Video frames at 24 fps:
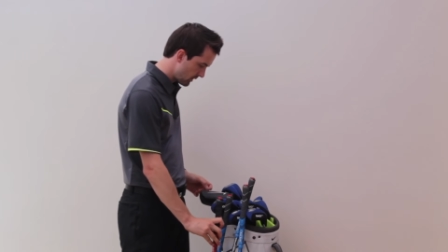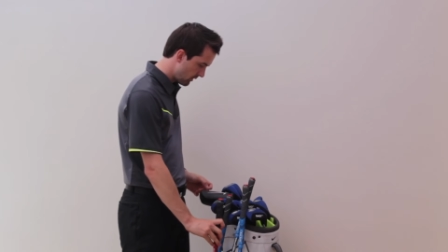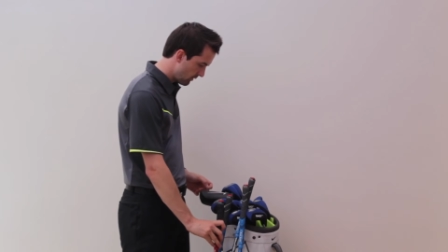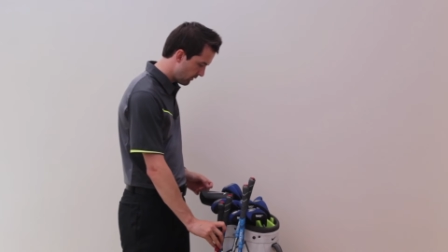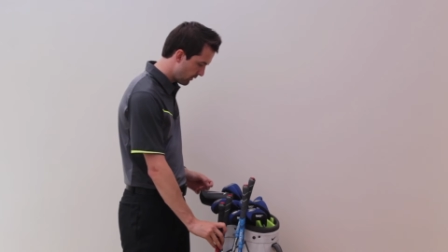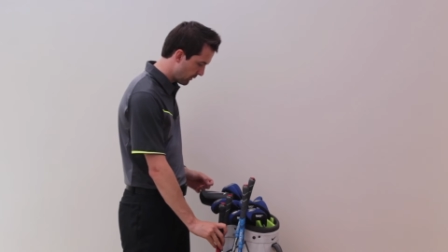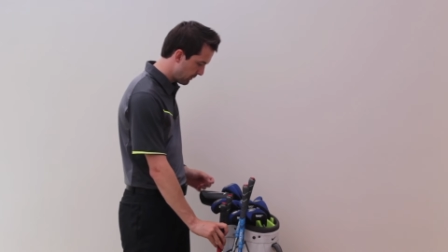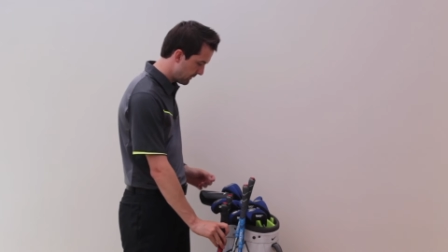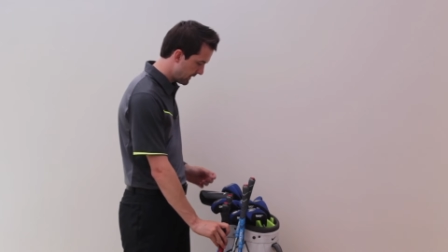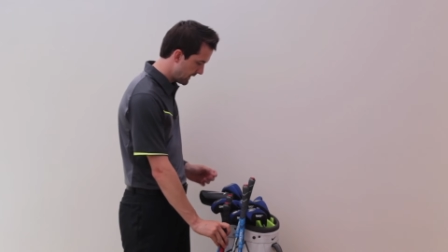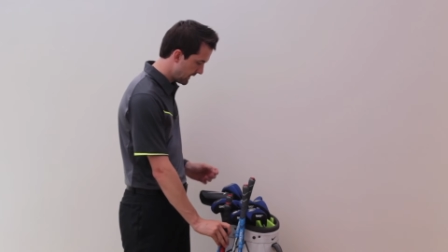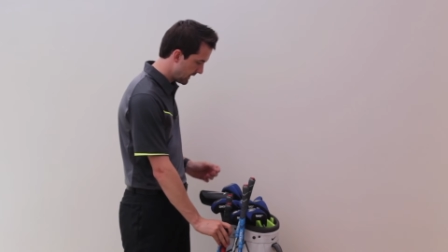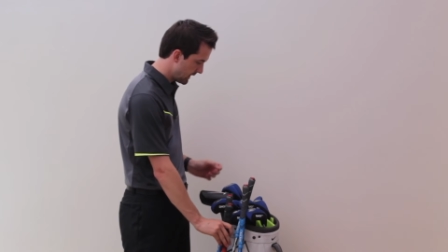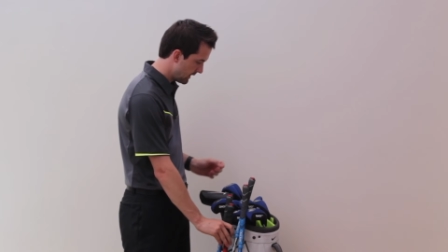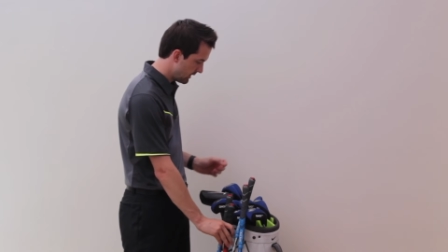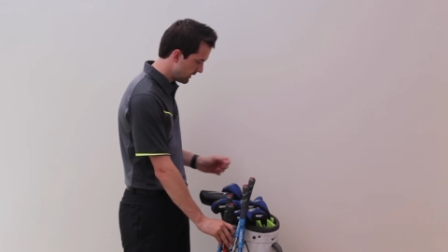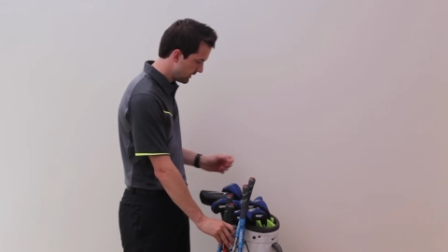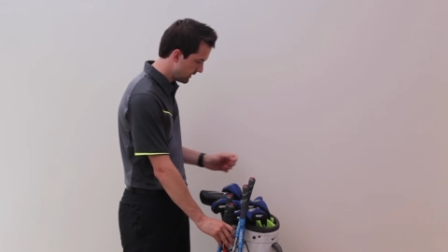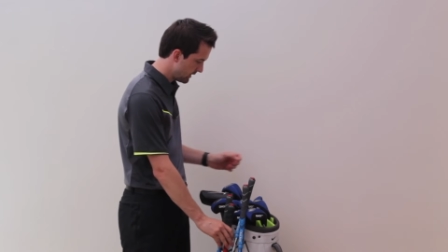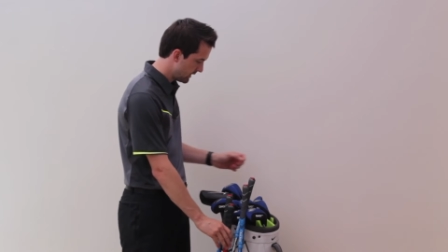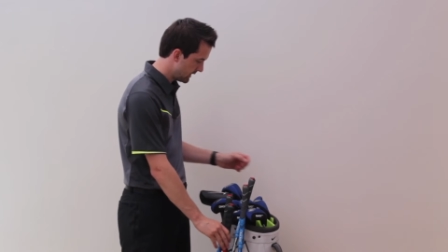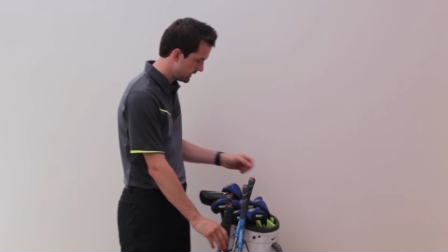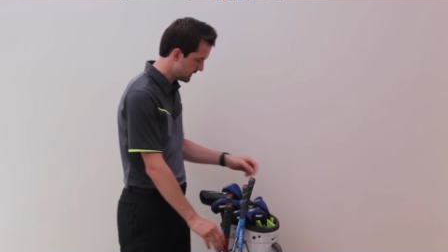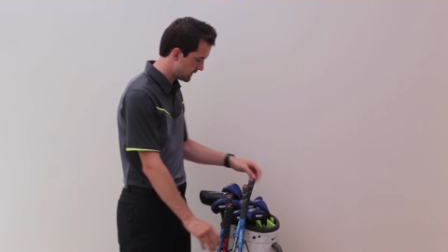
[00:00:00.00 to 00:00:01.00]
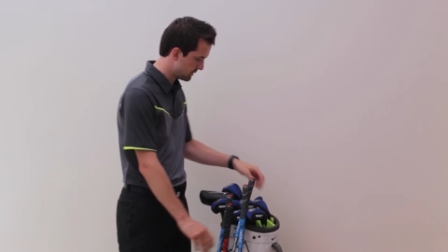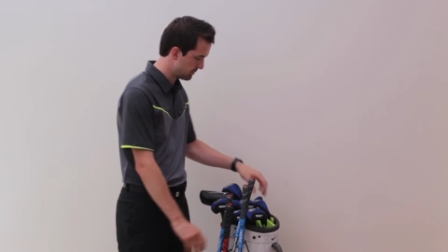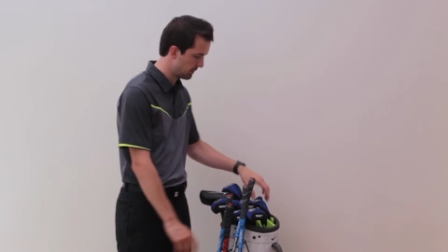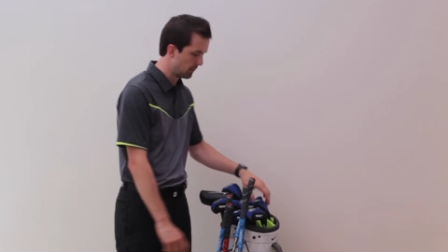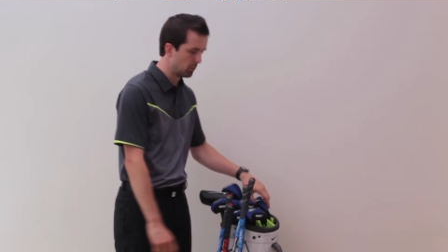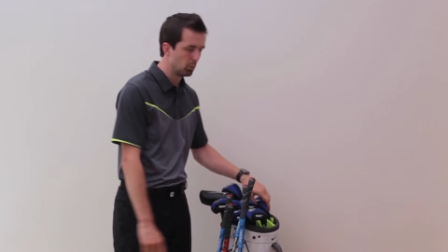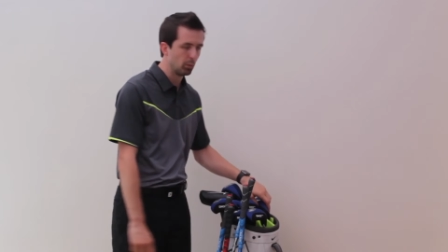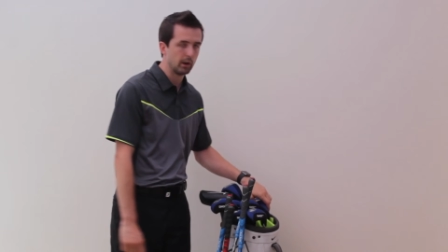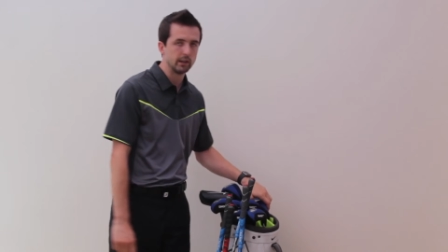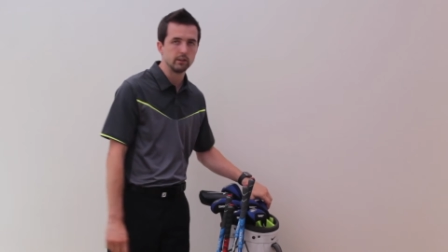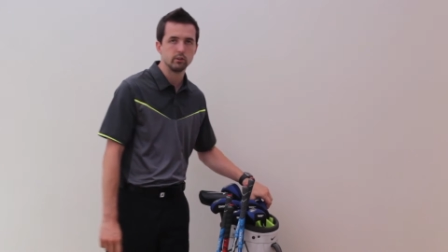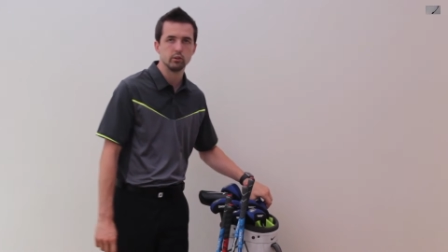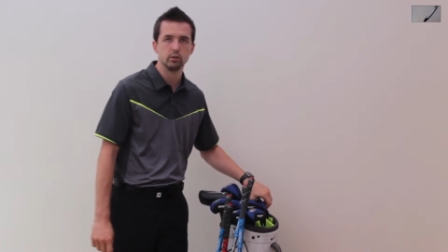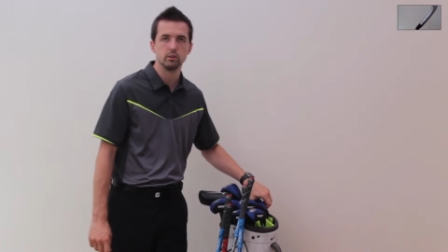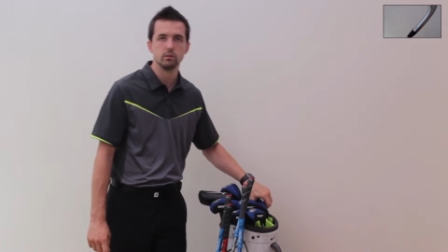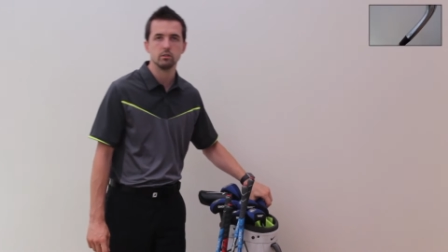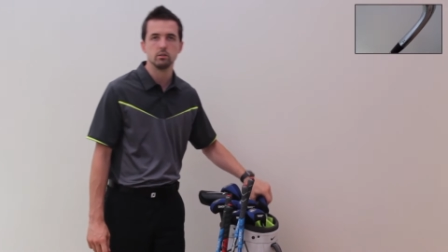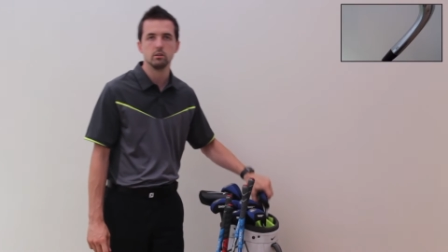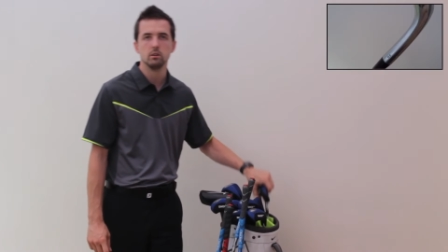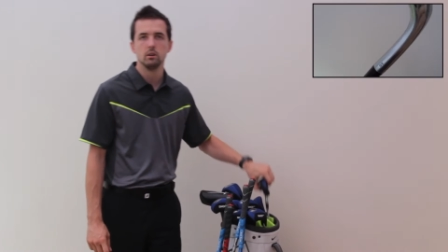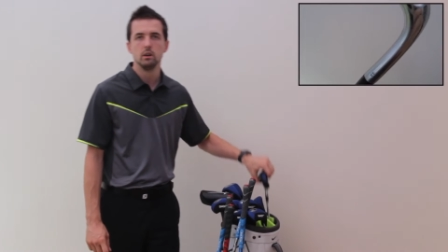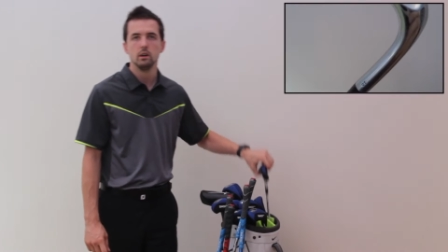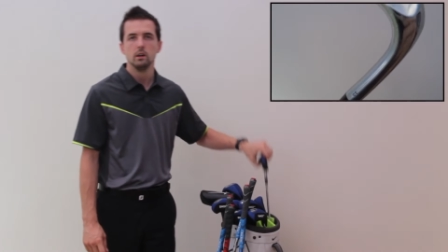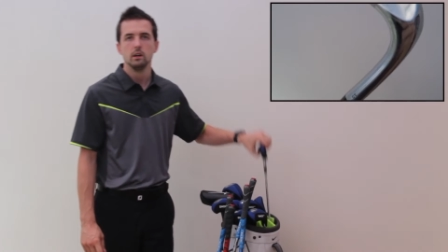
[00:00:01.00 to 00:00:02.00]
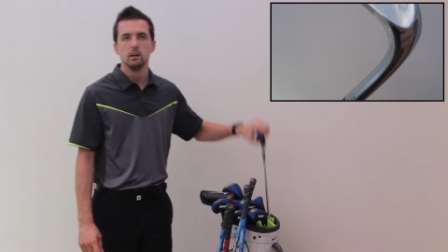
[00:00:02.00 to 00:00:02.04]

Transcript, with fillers: From there into my wedges,